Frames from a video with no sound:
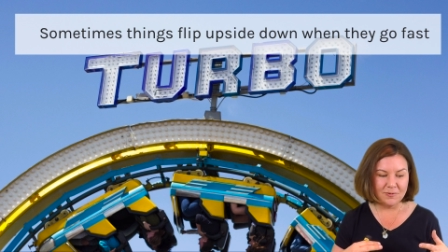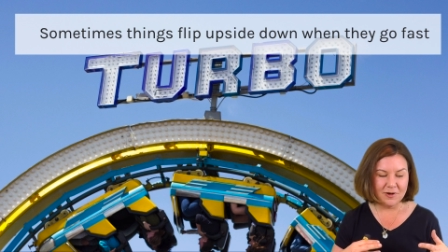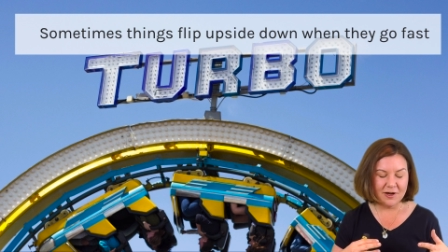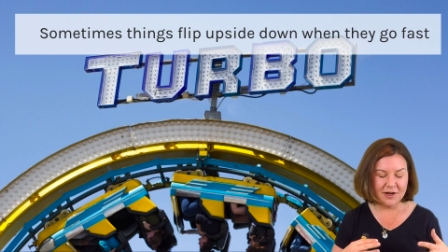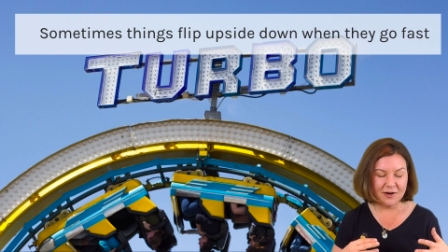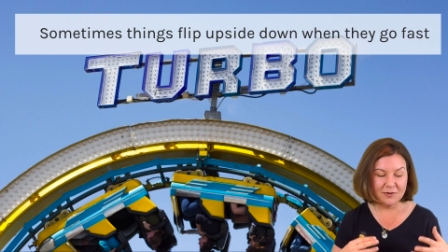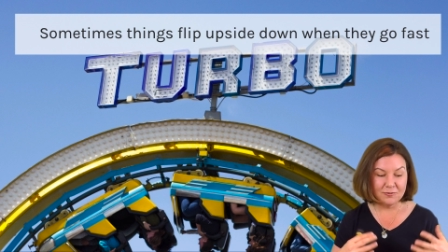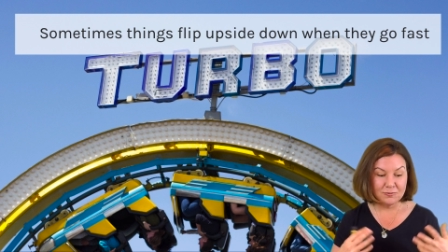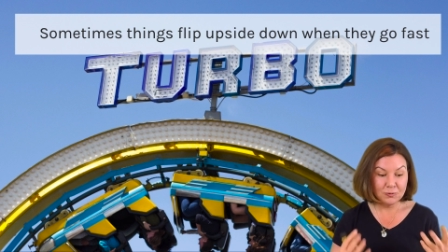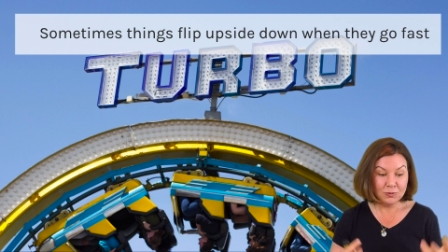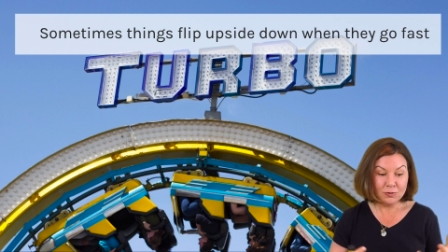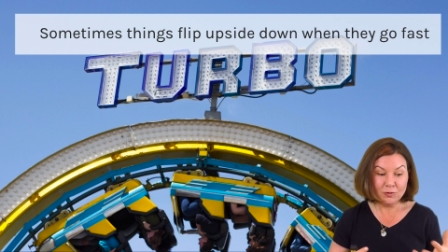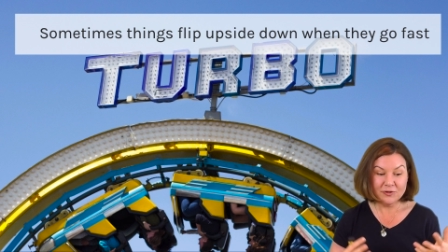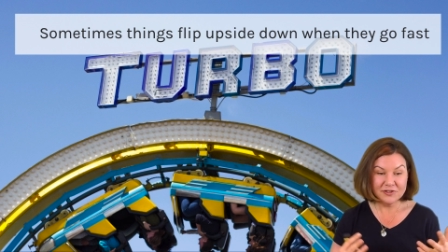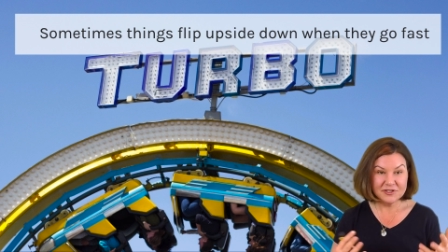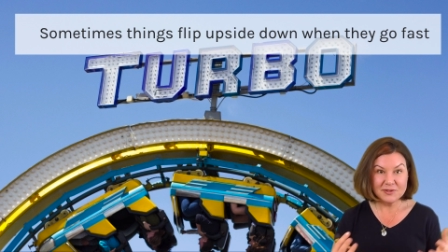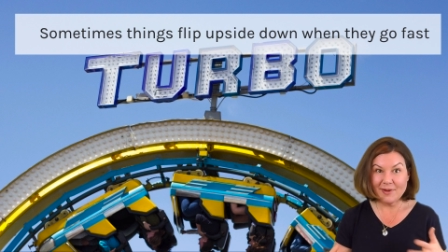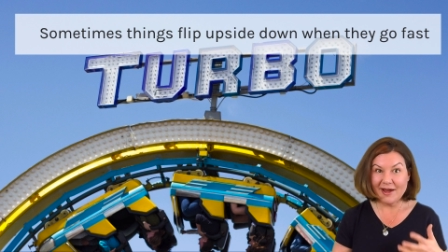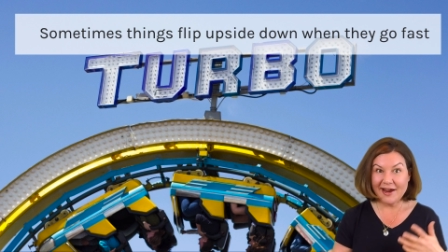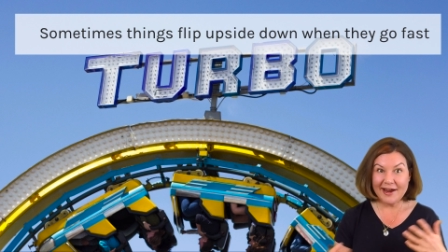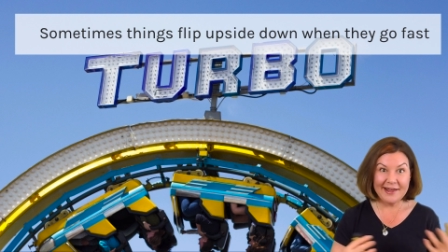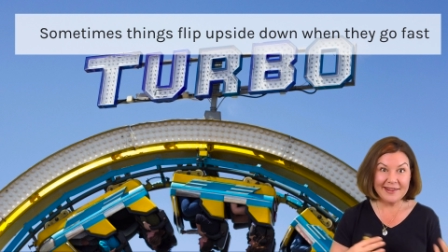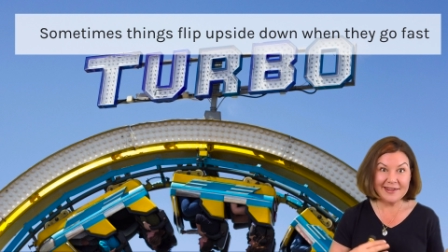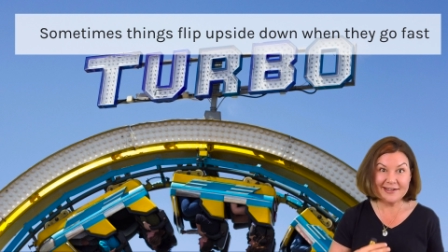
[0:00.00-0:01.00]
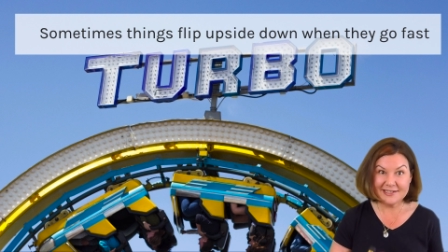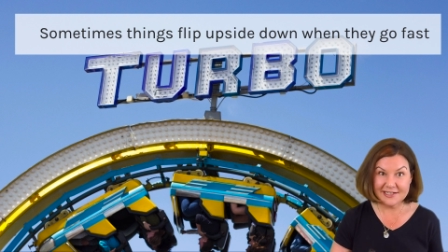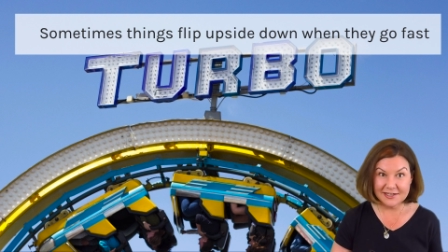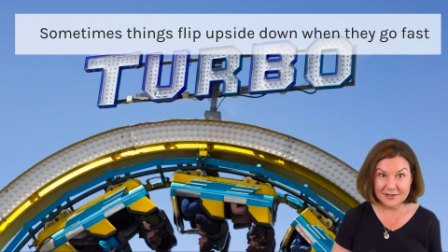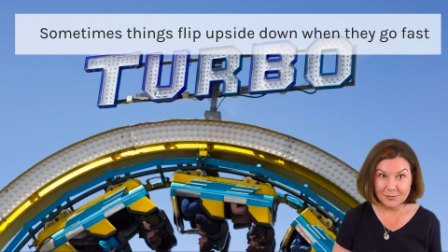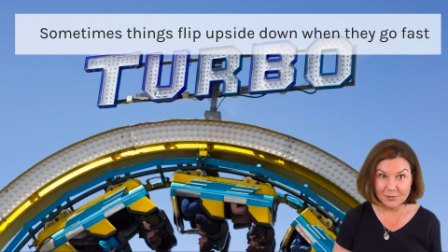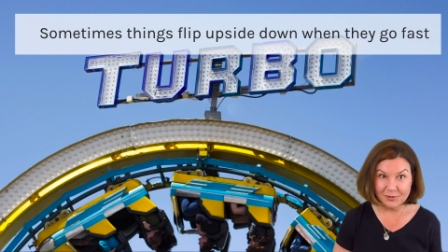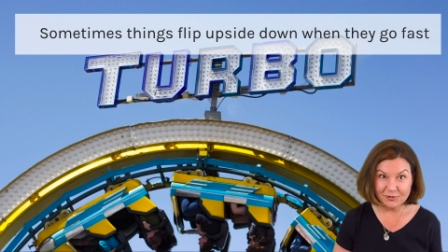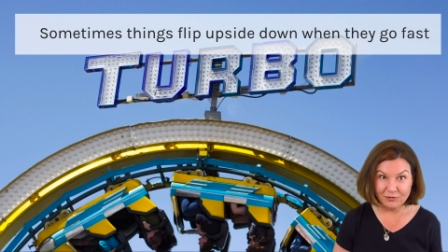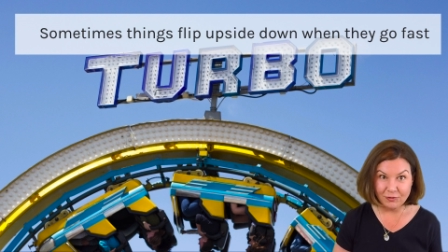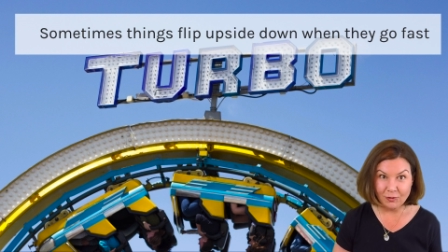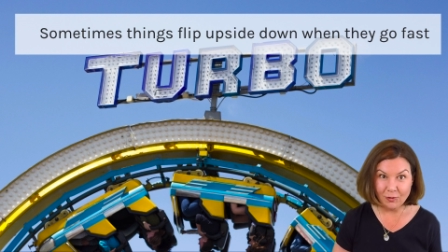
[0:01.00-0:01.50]
uh, rules about how they did
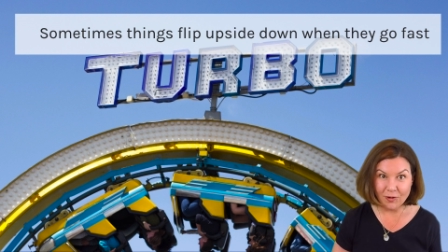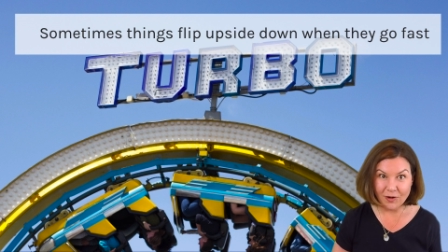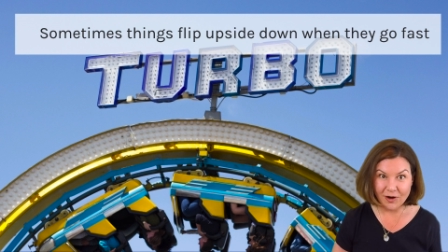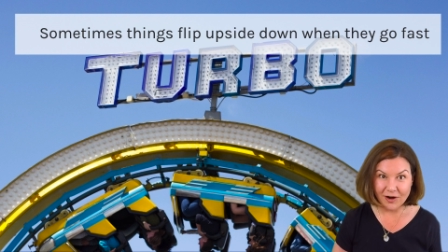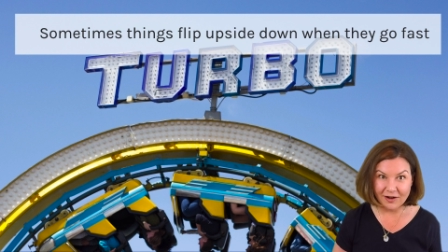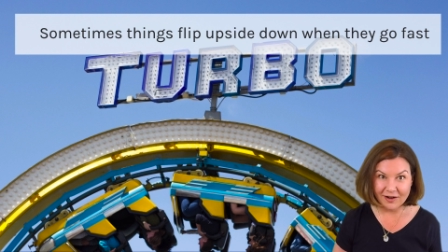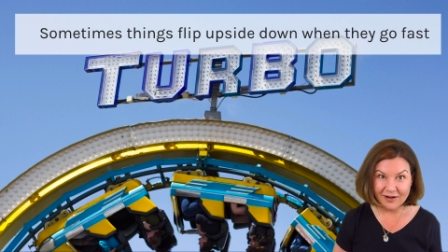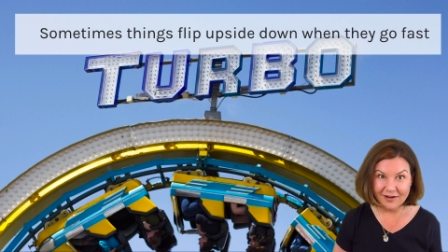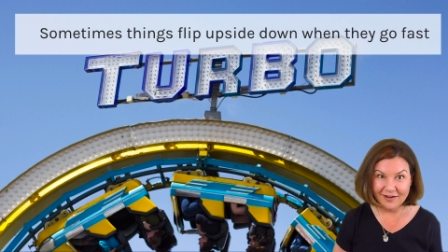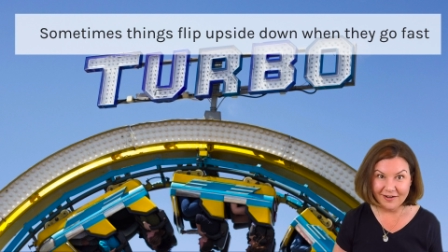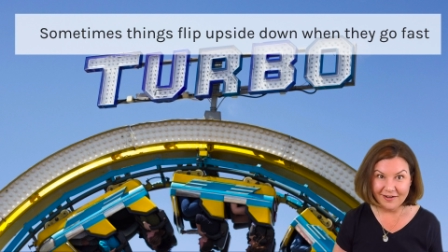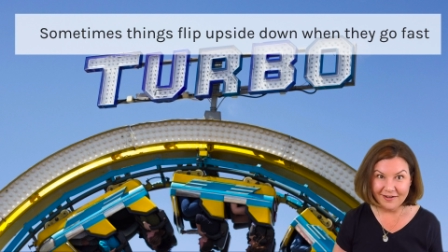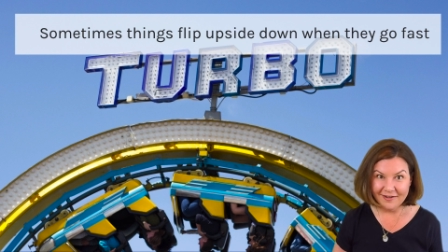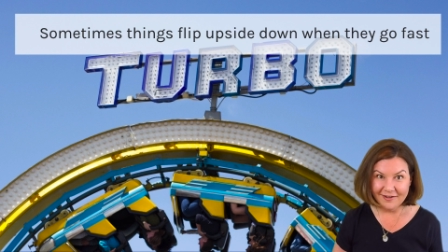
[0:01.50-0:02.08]
it before.